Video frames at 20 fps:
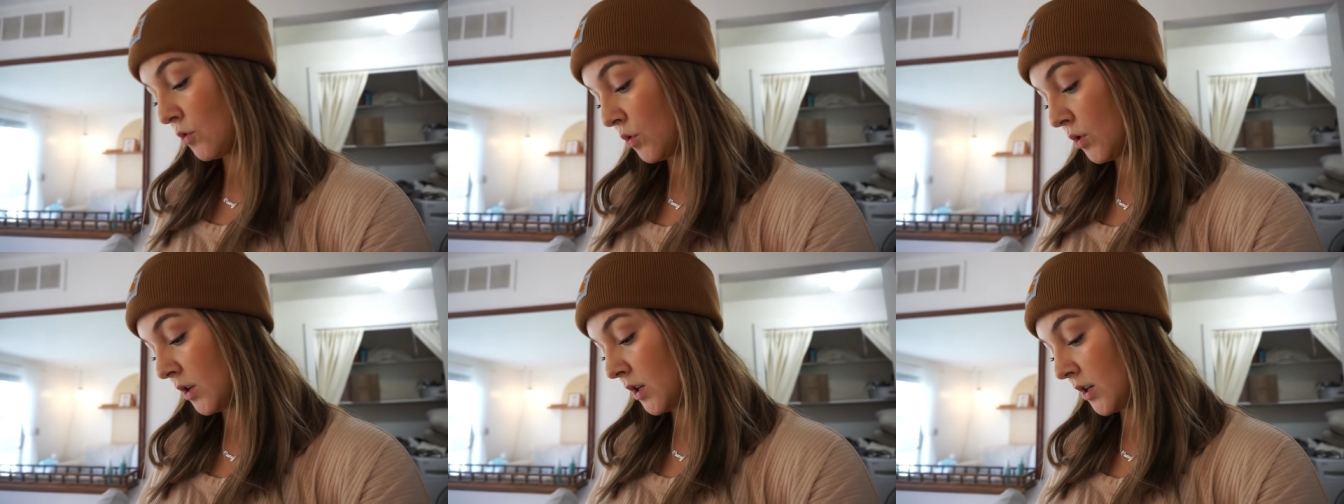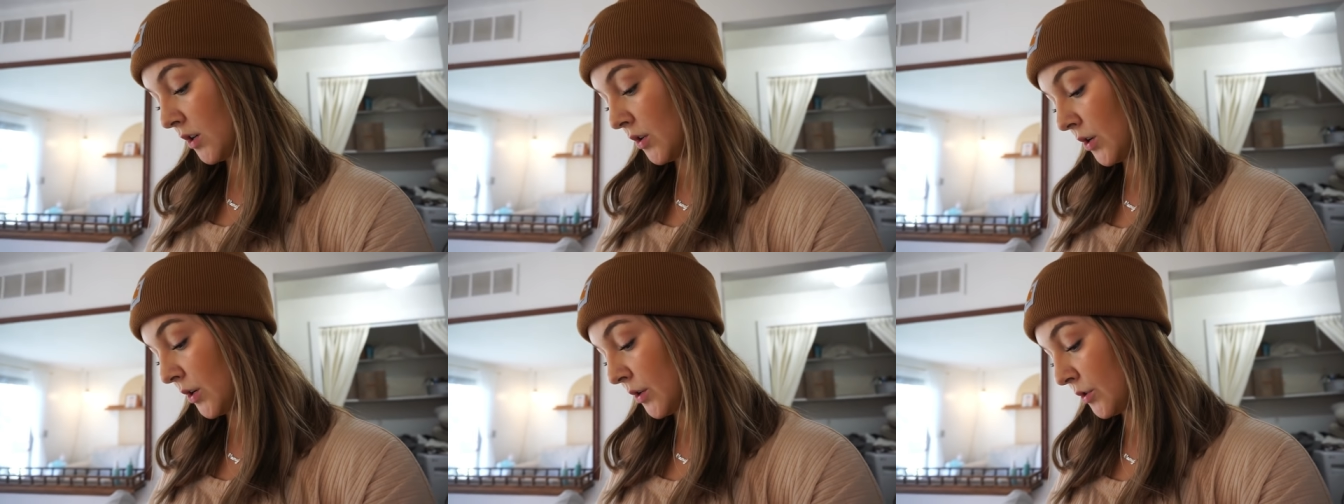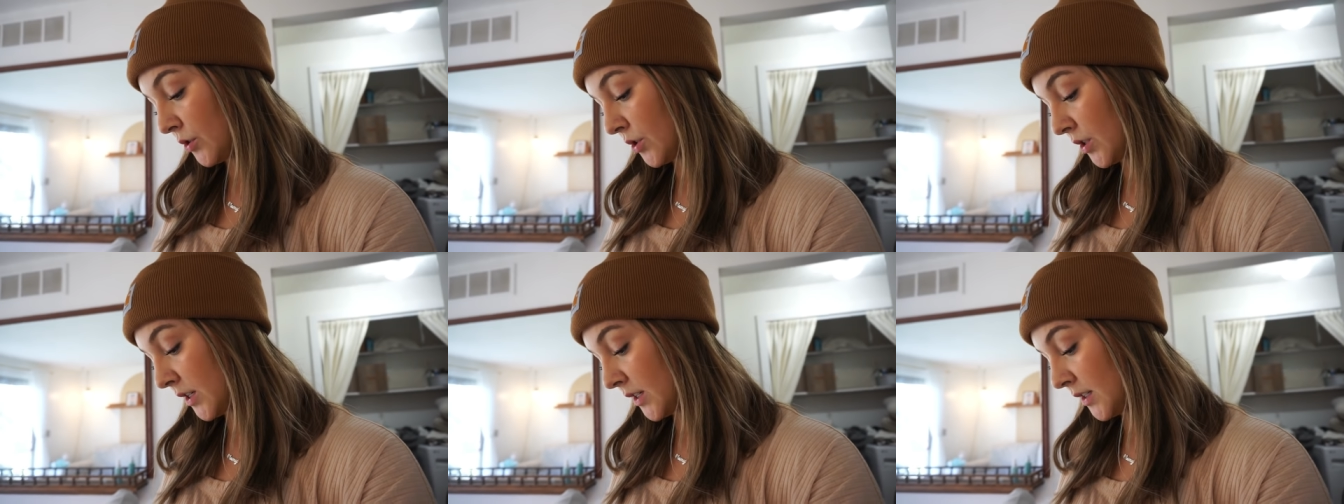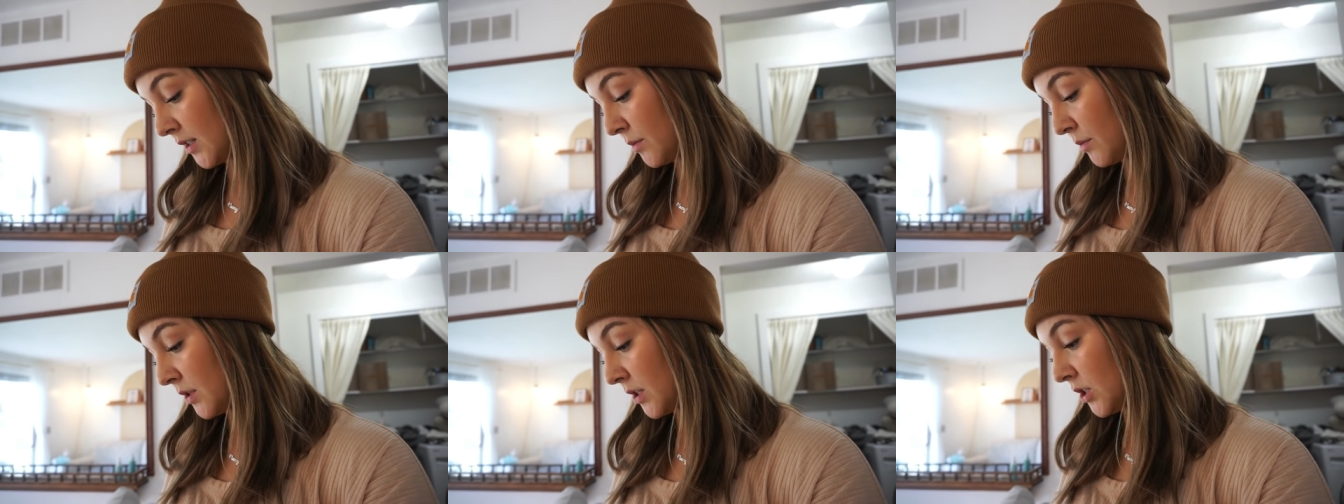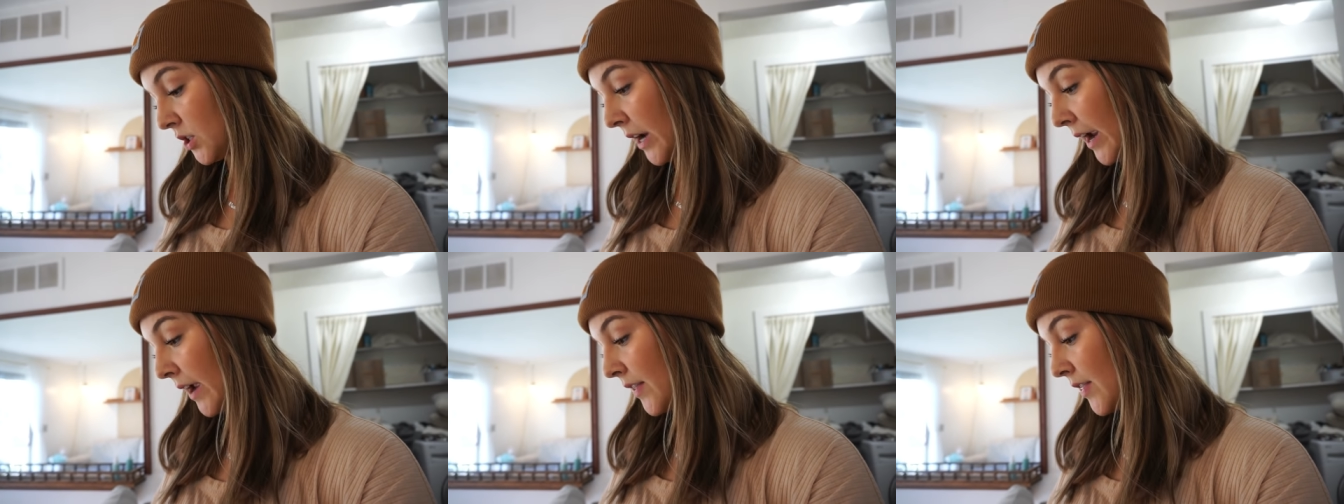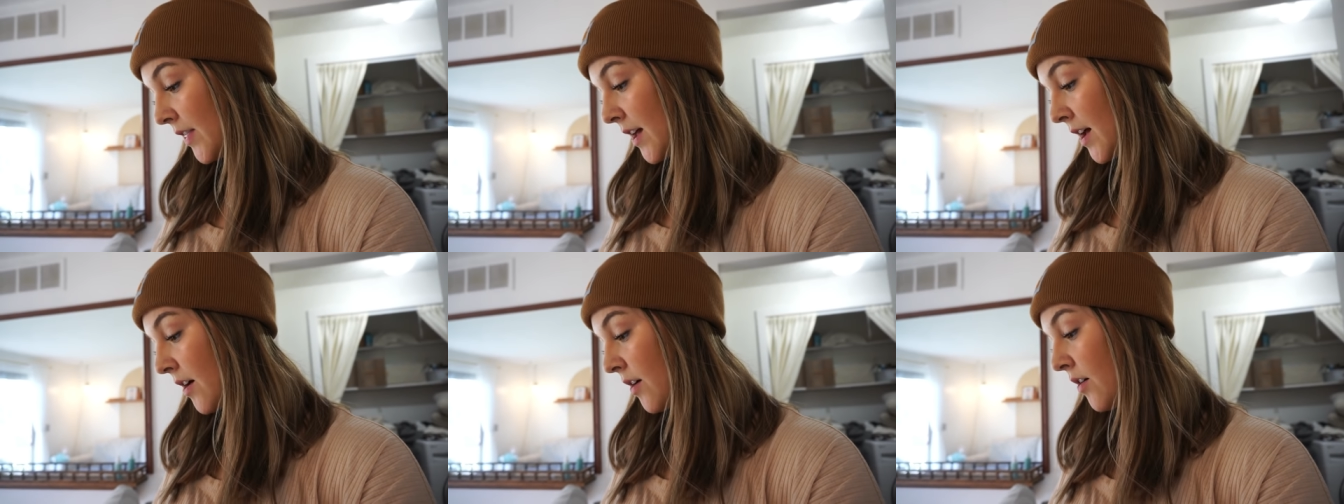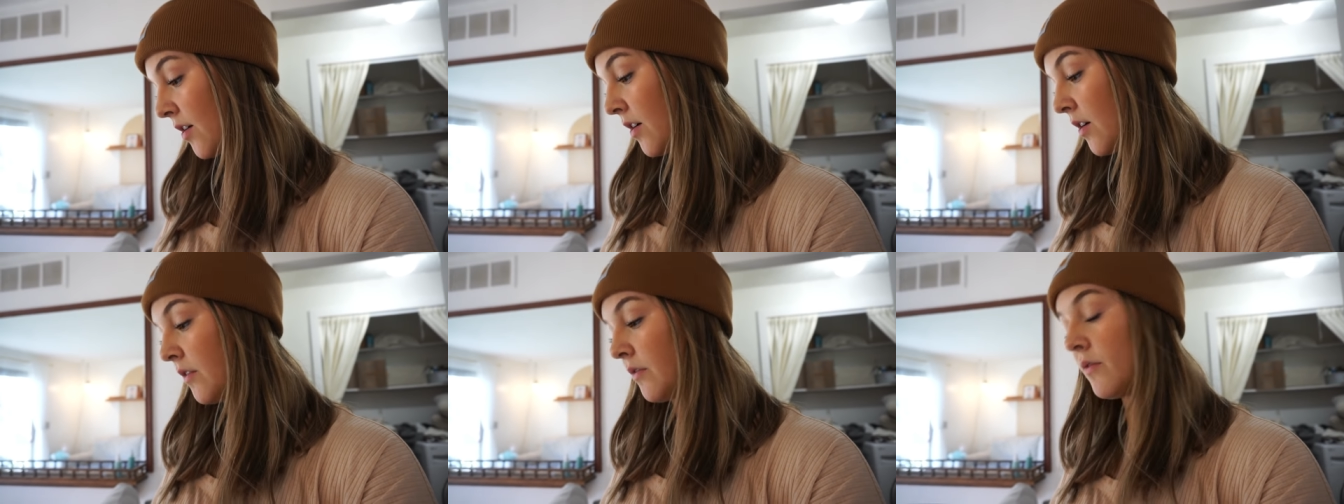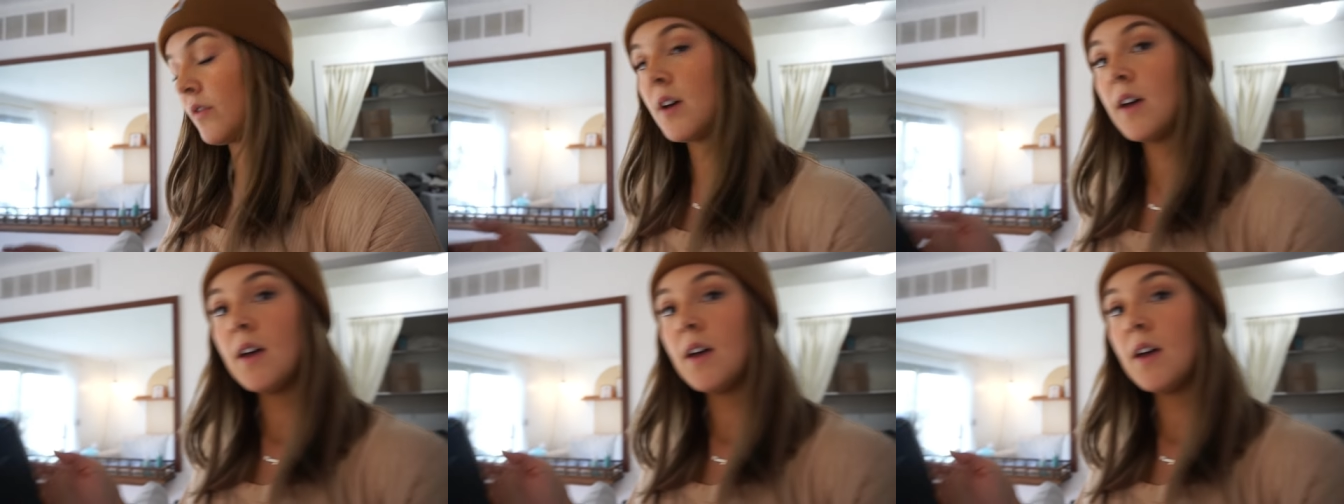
order groceries, so I'm gonna check that off.